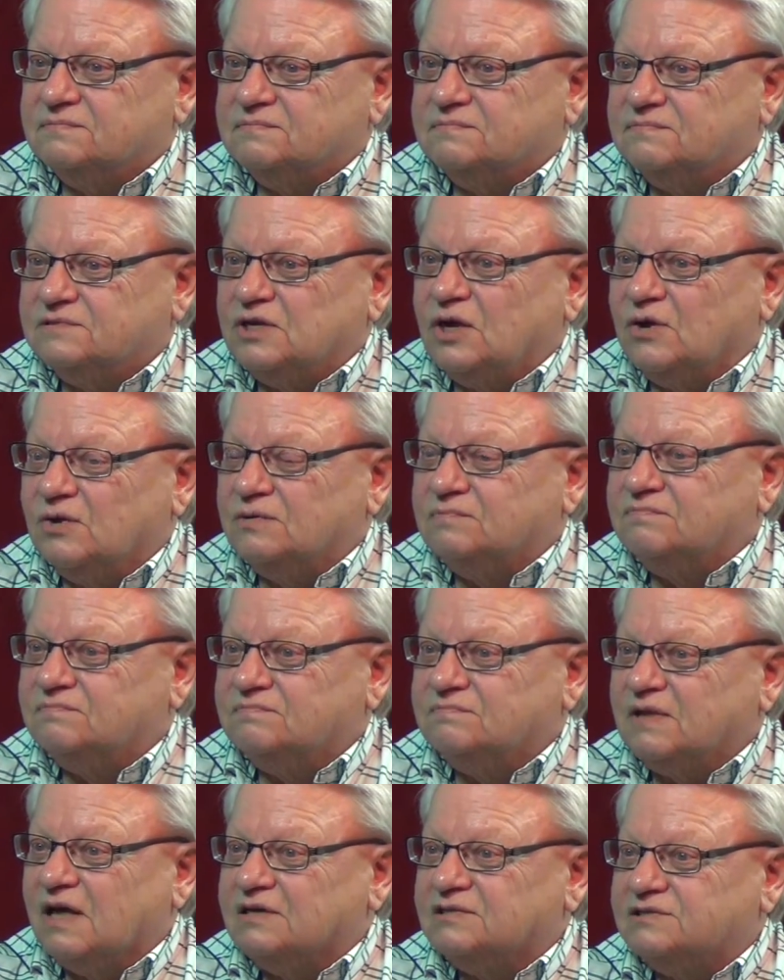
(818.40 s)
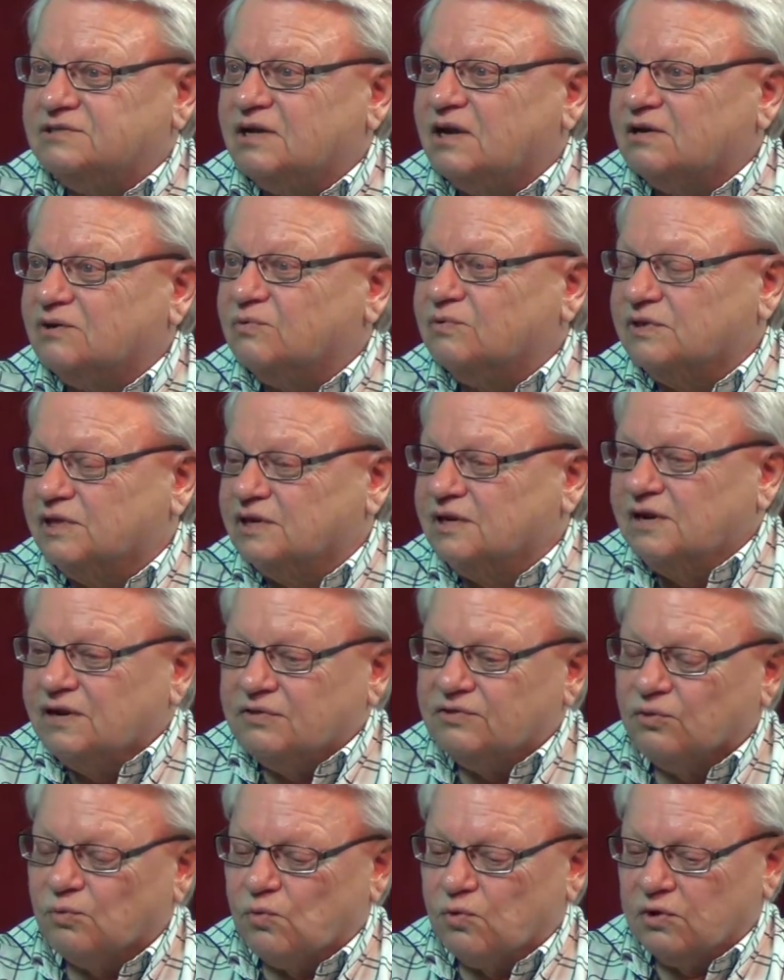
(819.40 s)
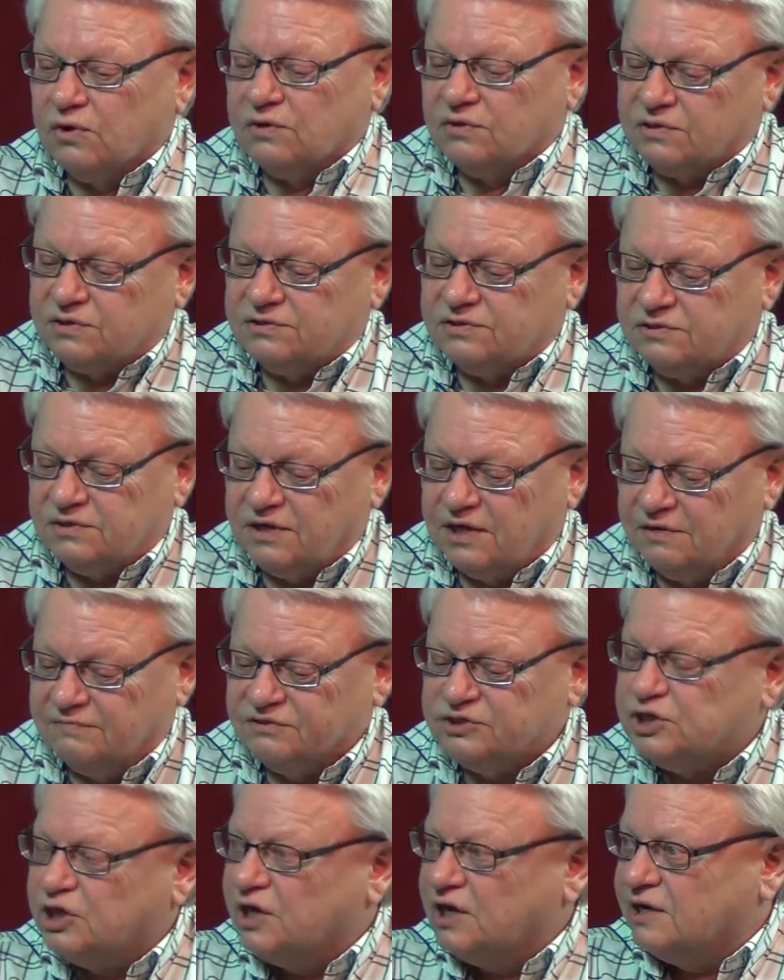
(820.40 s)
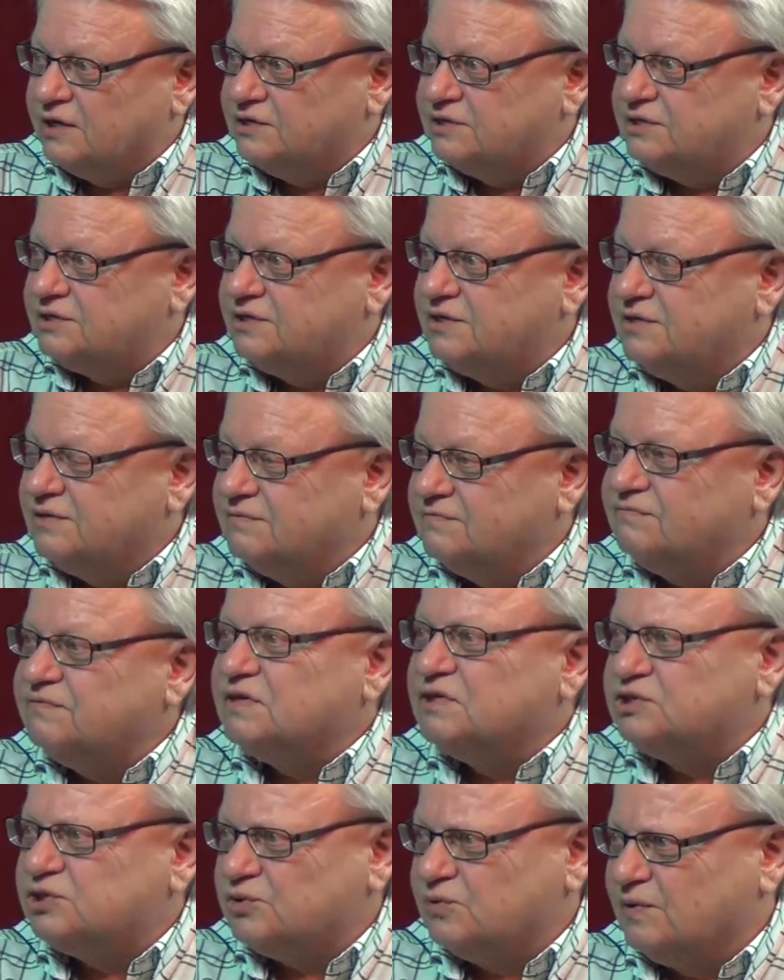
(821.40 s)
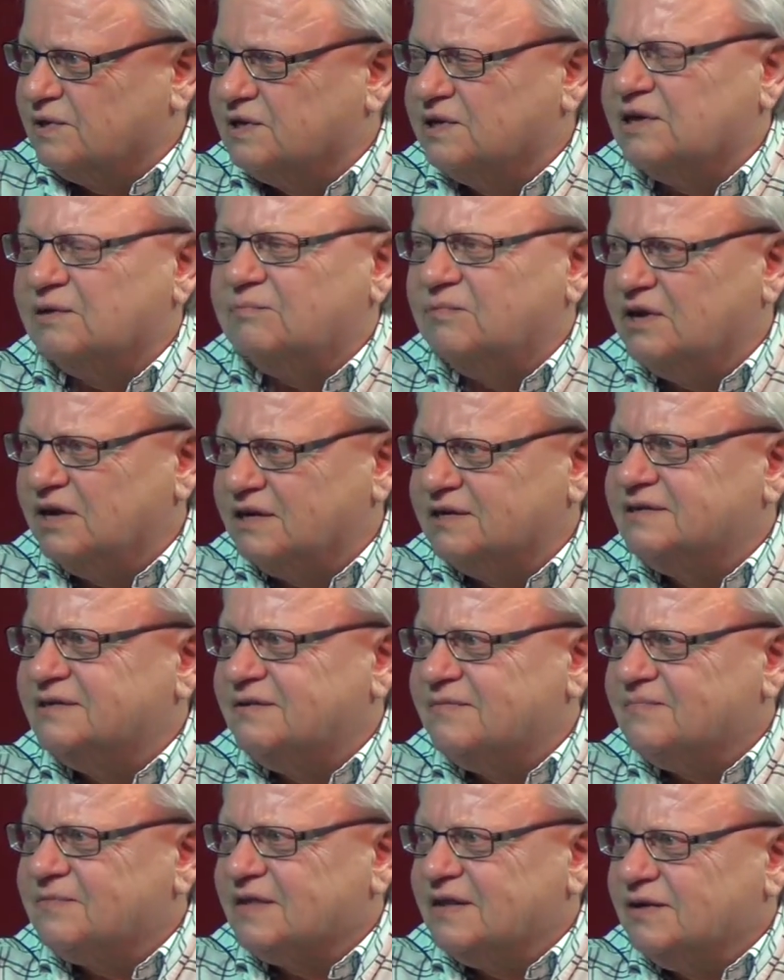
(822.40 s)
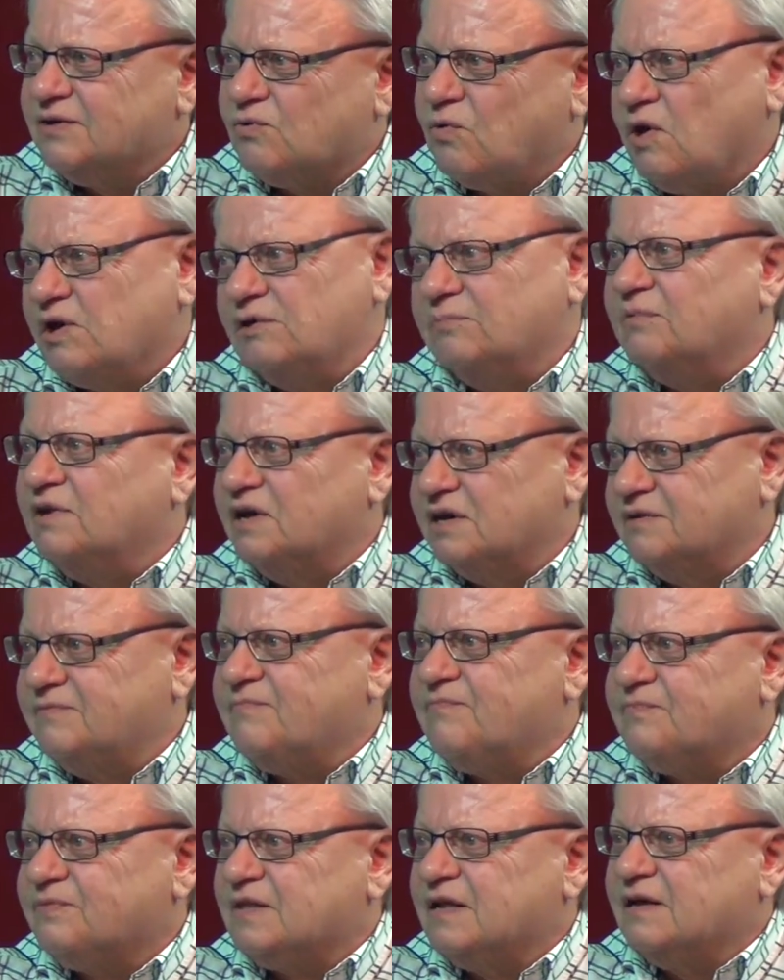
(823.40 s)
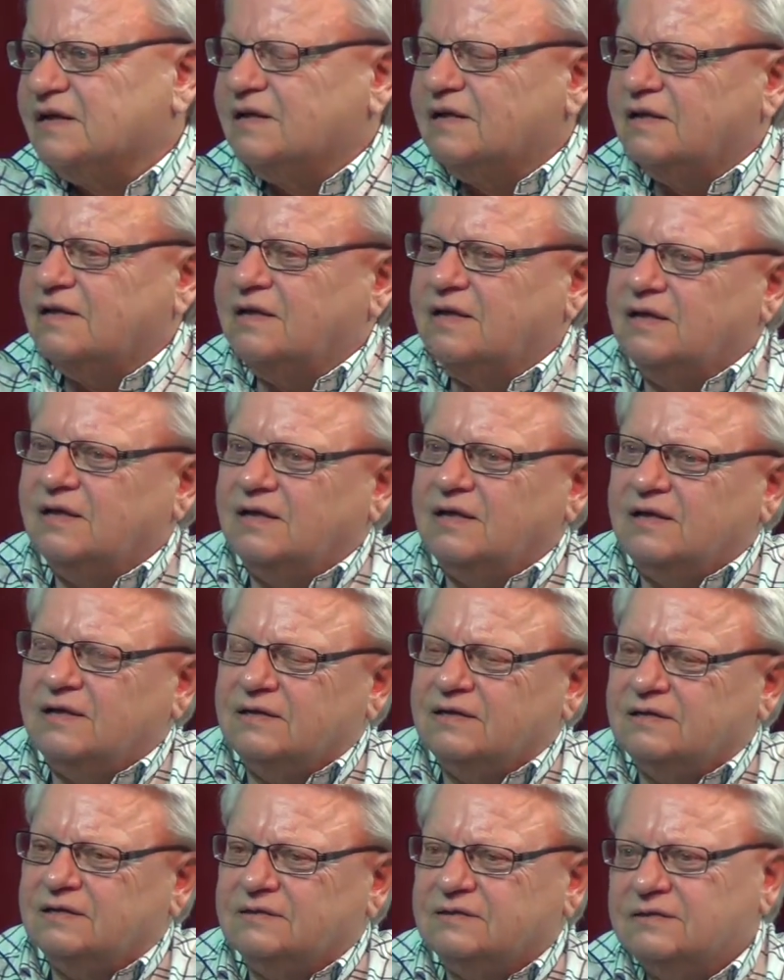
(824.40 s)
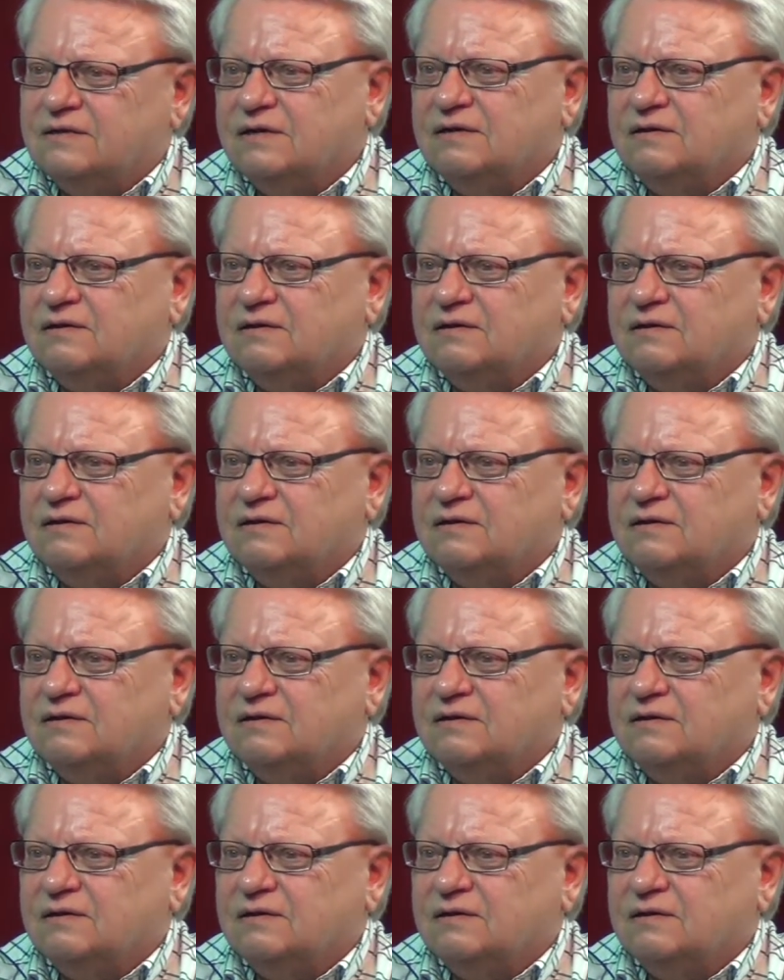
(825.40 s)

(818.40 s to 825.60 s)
so I stuck with it. The works have changed visually a bit. Yeah. Quite a bit. Yeah. And